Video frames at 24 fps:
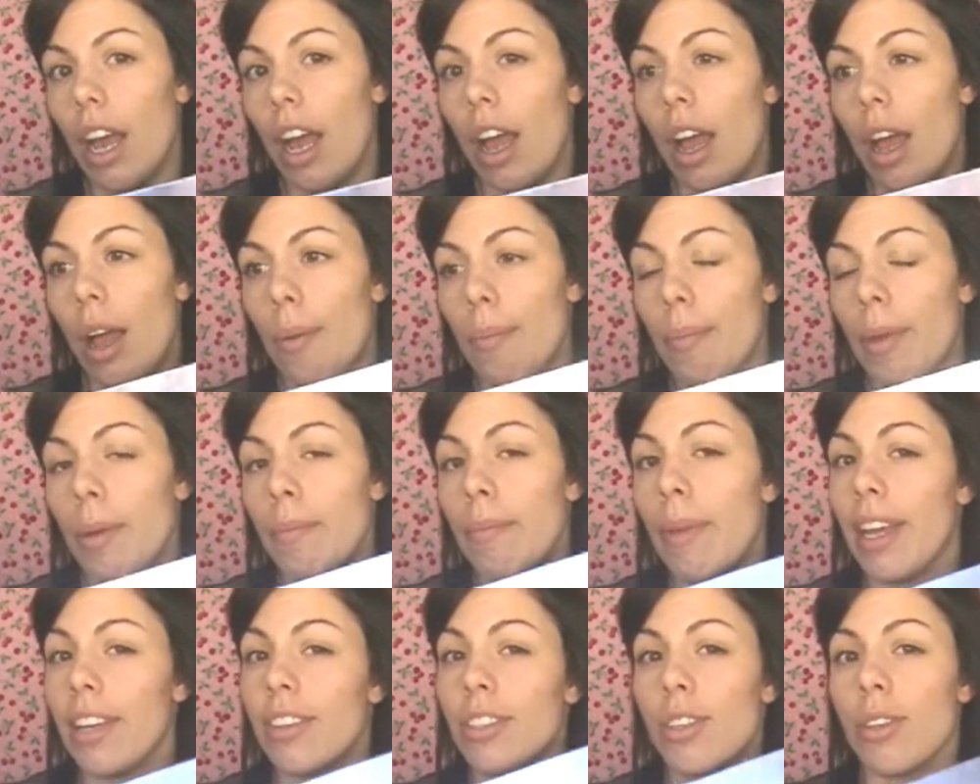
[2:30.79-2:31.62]

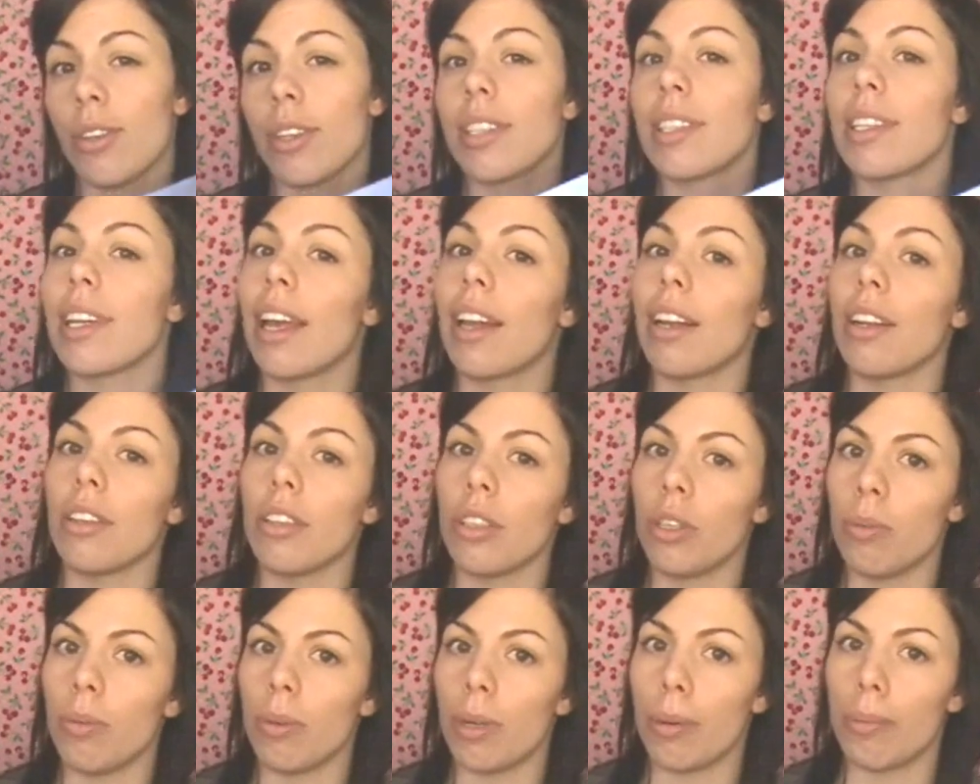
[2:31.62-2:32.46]
and make sure it's not
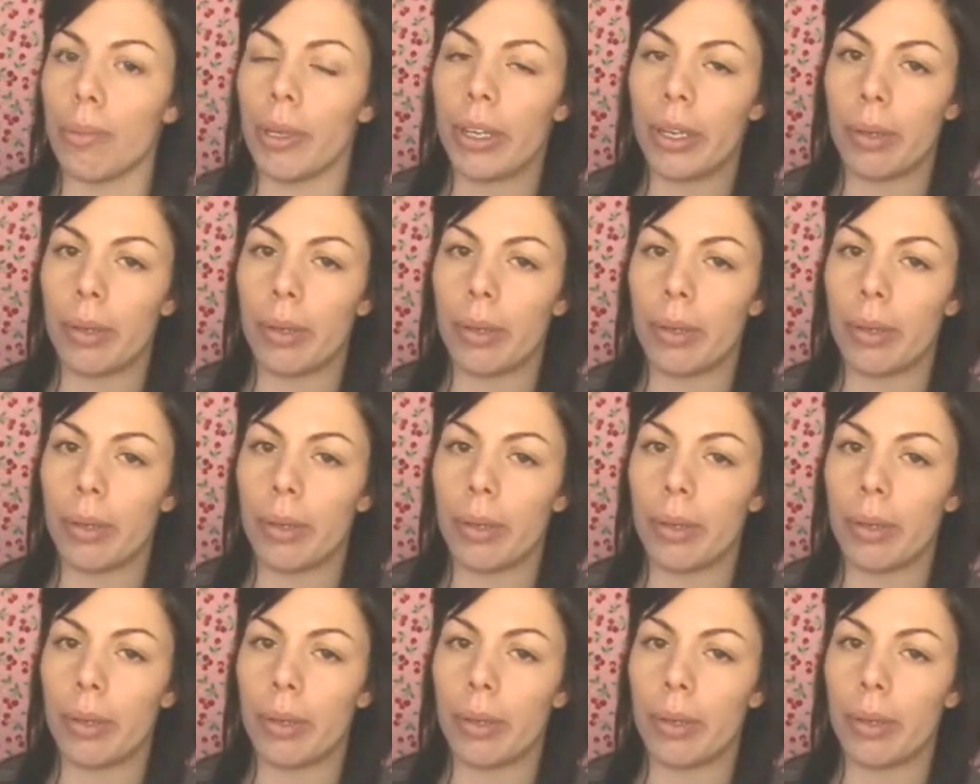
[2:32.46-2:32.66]
aluminum.